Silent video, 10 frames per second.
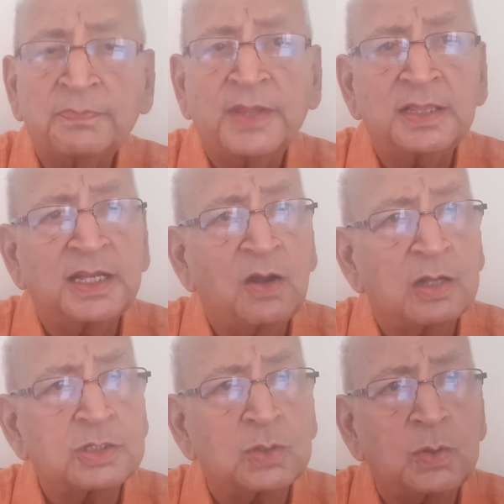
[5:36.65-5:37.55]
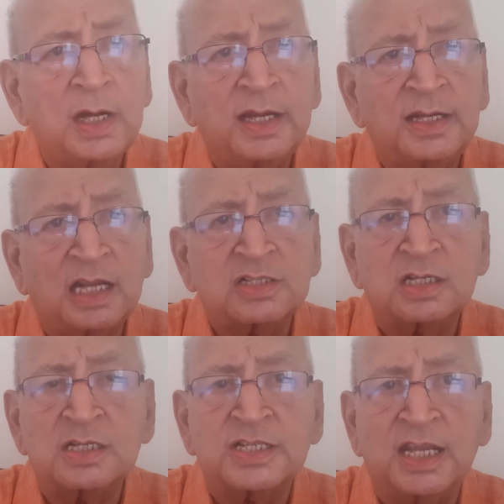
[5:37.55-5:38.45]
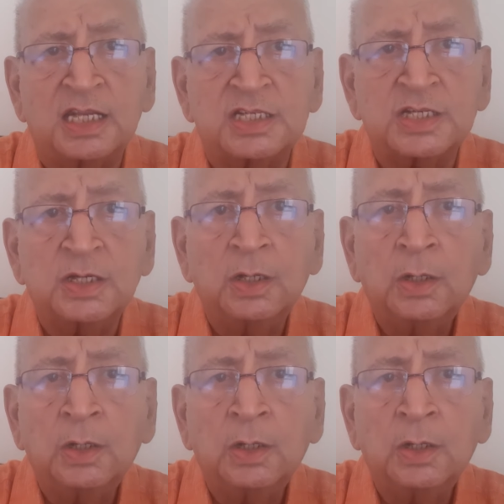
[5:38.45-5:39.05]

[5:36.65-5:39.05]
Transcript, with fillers: Then there are also industrial sales,